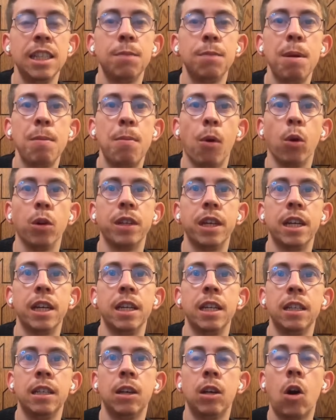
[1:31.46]
people, they
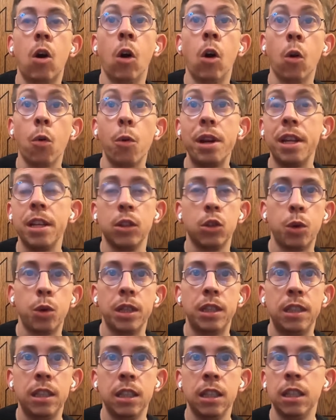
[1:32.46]
already in
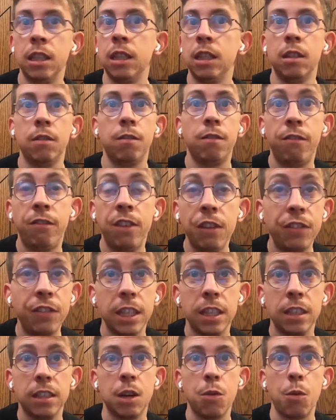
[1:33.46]

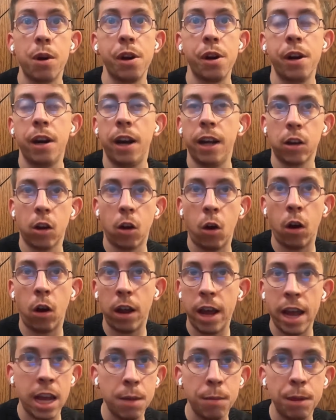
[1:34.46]
2015, they were like
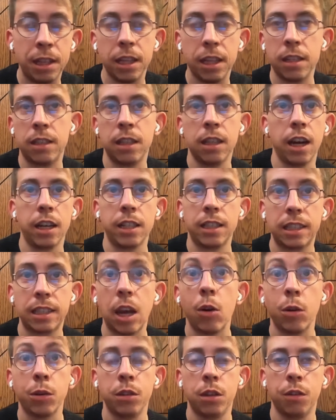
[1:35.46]
A/B testing like
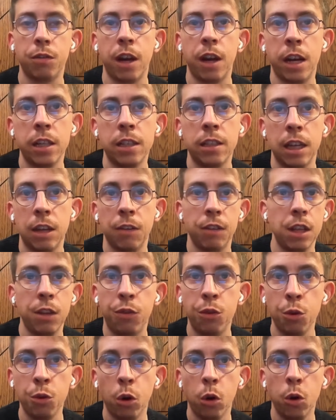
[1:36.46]
thousands of ads. And if
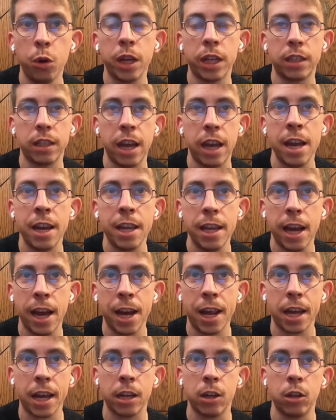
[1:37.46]
you look at any ad
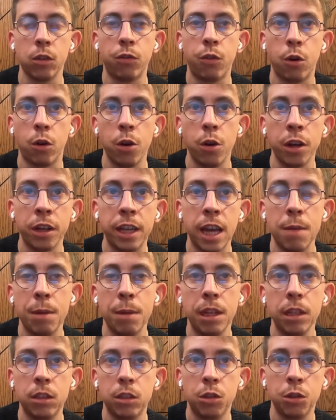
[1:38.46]
account for a
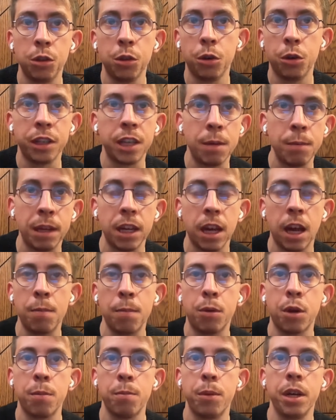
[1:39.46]
gaming studio, a gaming app
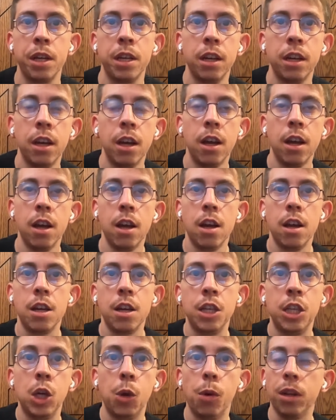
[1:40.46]
company,
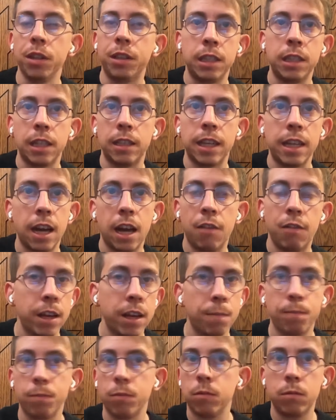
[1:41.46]
you will see that they have like
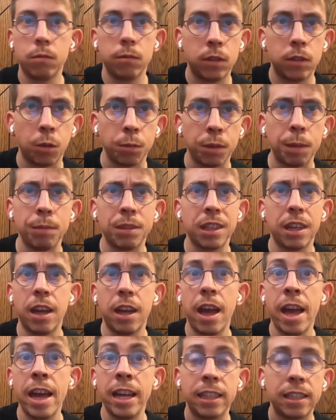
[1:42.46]
sometimes
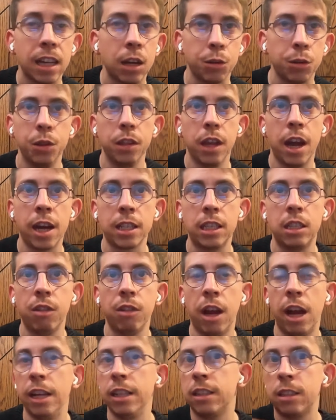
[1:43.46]
8,000 active
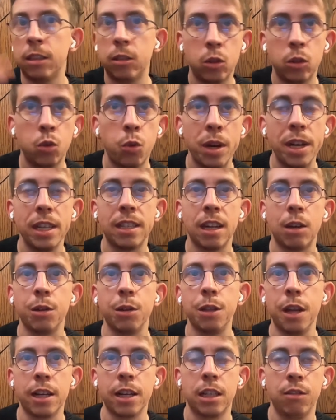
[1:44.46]
ads,
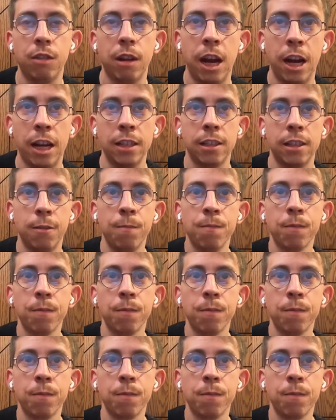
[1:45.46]
20,000 active ads.